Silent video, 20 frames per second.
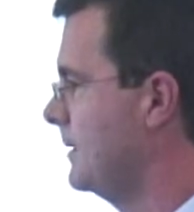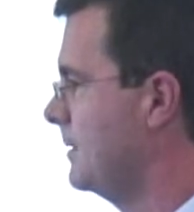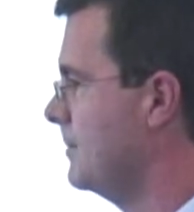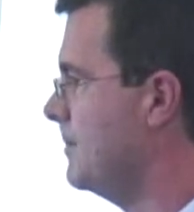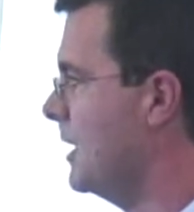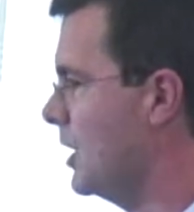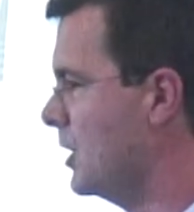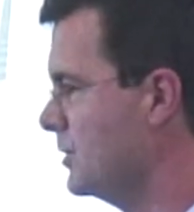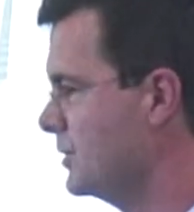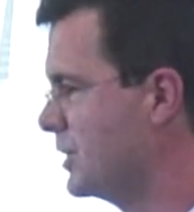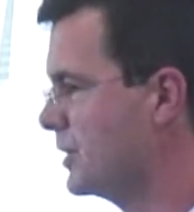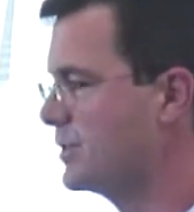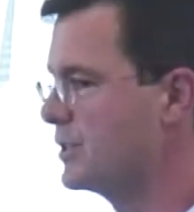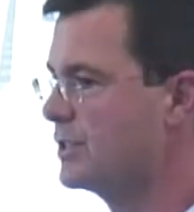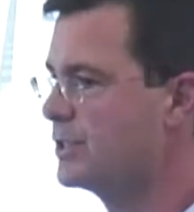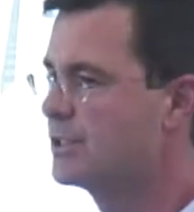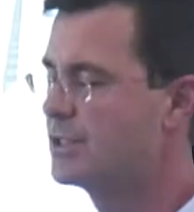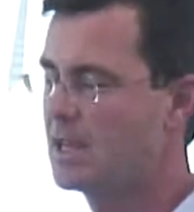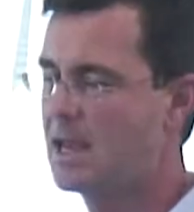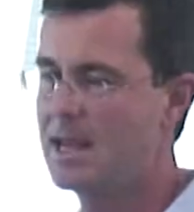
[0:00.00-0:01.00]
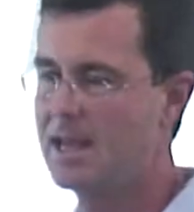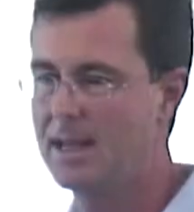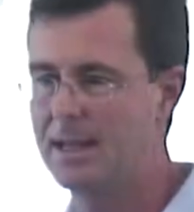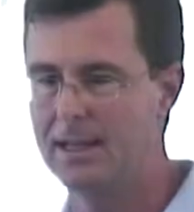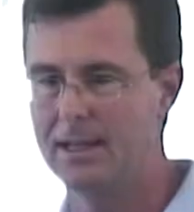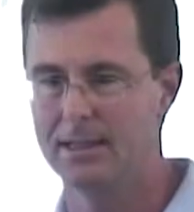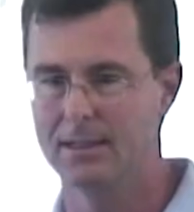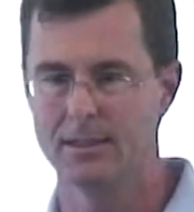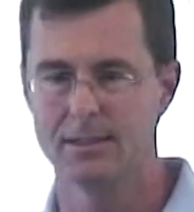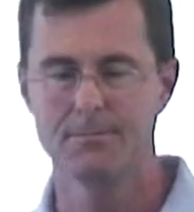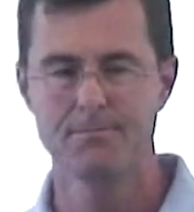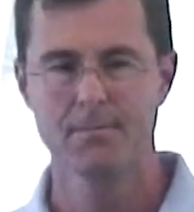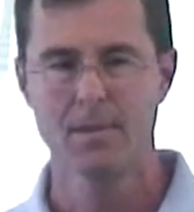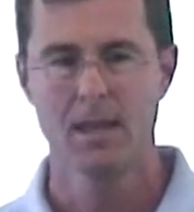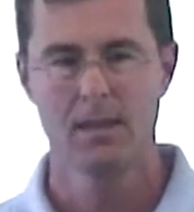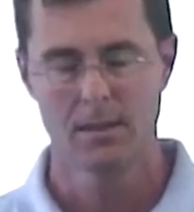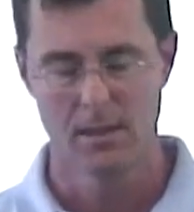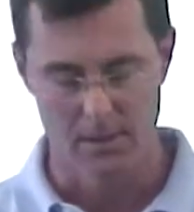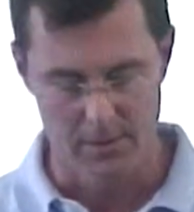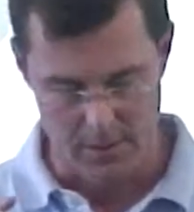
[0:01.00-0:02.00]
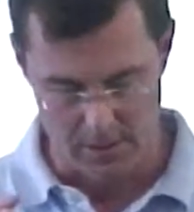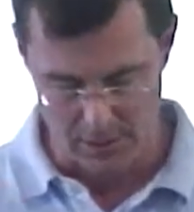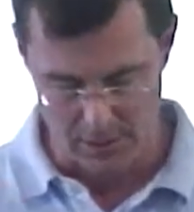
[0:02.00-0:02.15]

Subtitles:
Moses is saying that